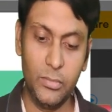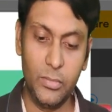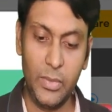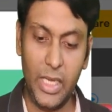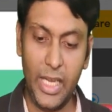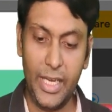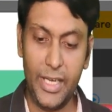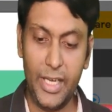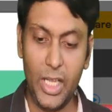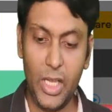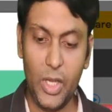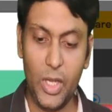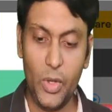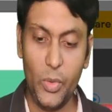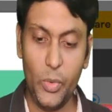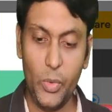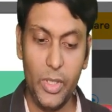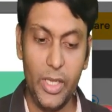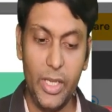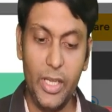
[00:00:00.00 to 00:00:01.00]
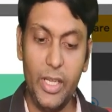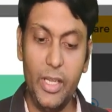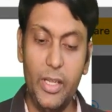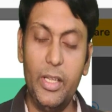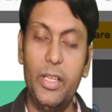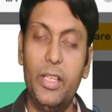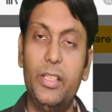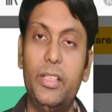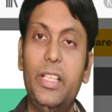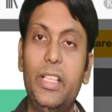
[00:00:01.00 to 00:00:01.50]
and now
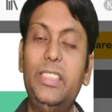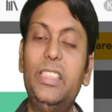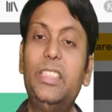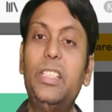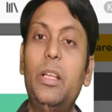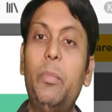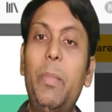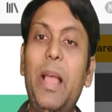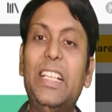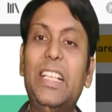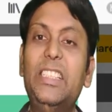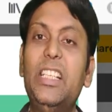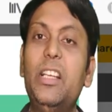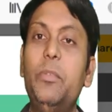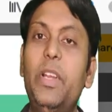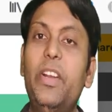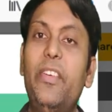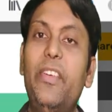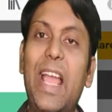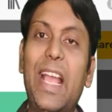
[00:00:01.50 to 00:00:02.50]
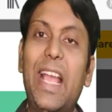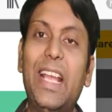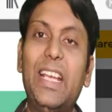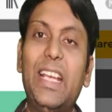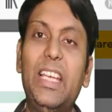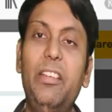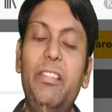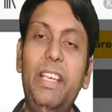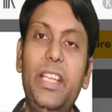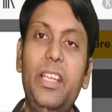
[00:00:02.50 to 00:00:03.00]
this is the matching pair
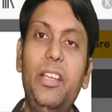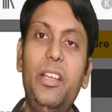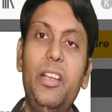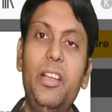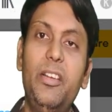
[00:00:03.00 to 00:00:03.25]
activity